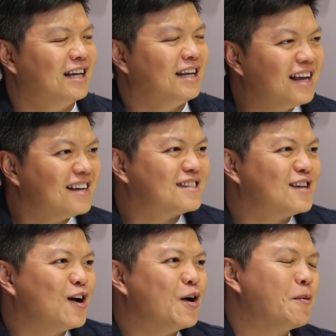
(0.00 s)
Yes,
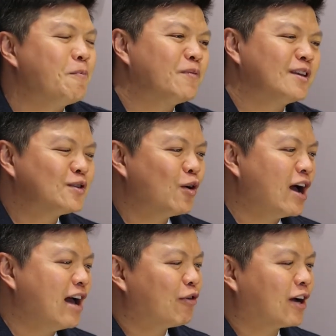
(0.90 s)
so
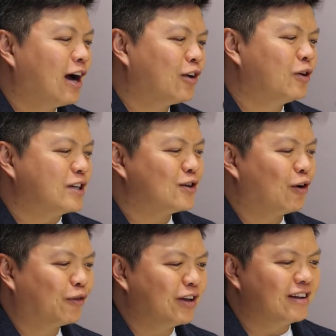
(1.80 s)
avocado is
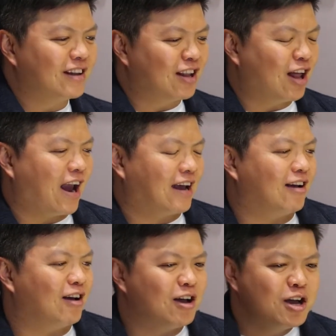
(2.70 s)
often like
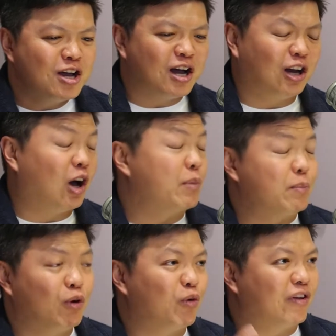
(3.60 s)
a lot of
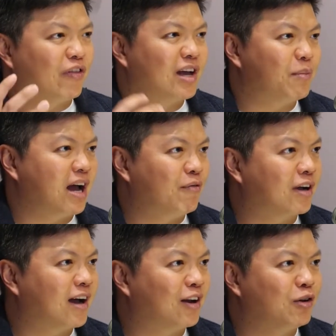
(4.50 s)
people, when they think about
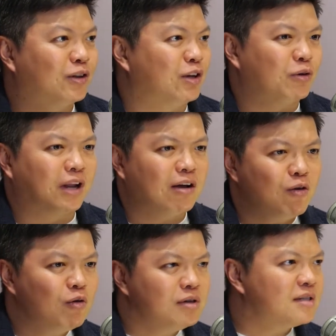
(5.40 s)
avocado, they were like,
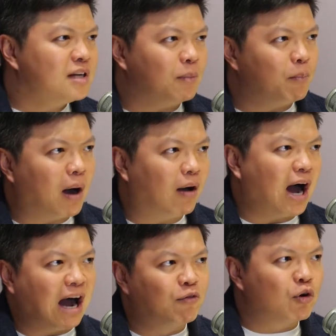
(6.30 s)
oh, is it about
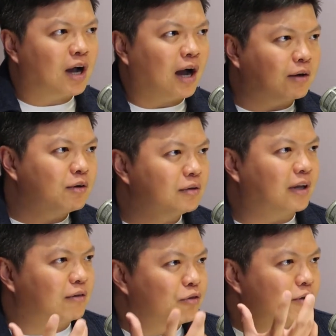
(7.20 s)
avocado,
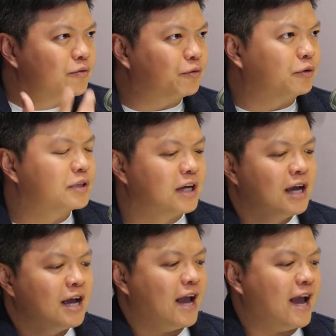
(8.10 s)
that green fruit?
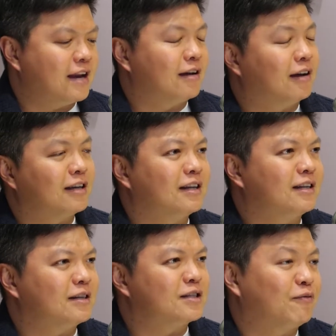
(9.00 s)
And
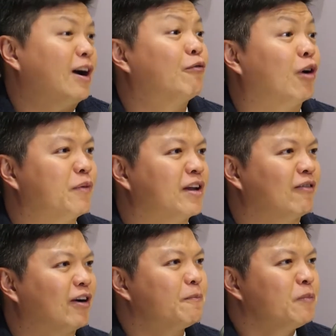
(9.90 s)
it is far from it,
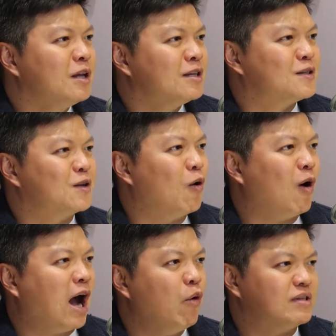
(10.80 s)
right? So
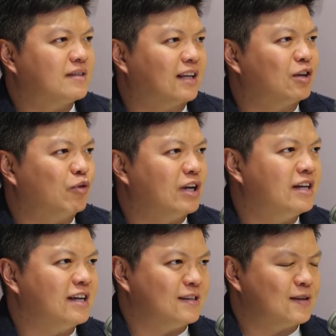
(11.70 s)
how we started
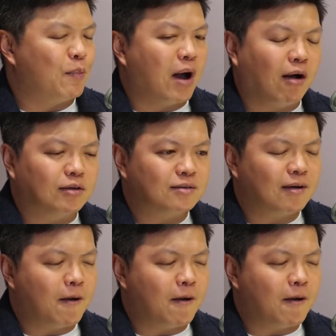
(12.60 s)
really is about